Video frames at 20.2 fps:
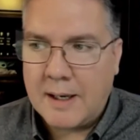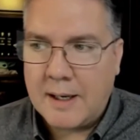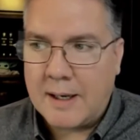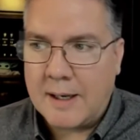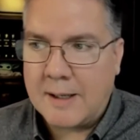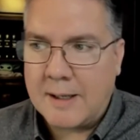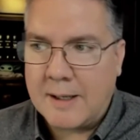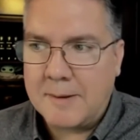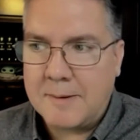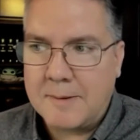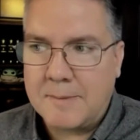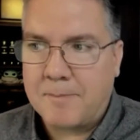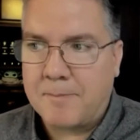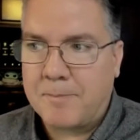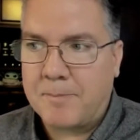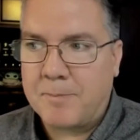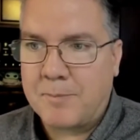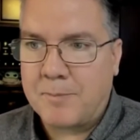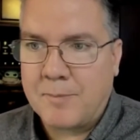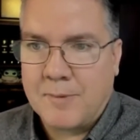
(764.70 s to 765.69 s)

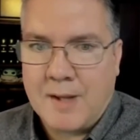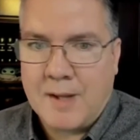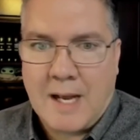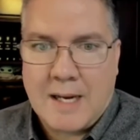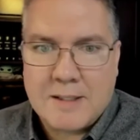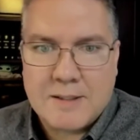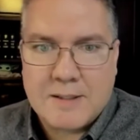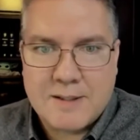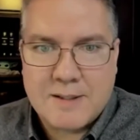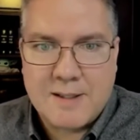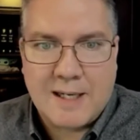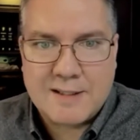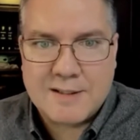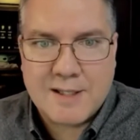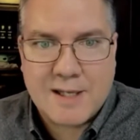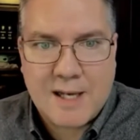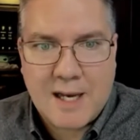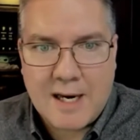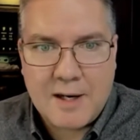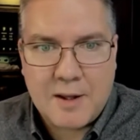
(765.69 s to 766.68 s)
That's
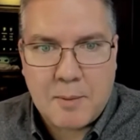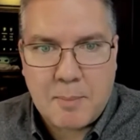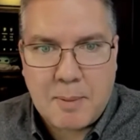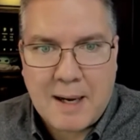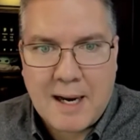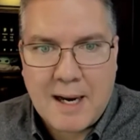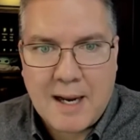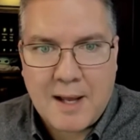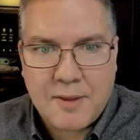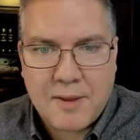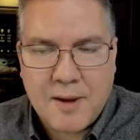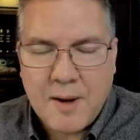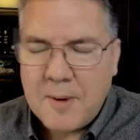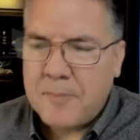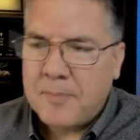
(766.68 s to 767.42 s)
kind of the path.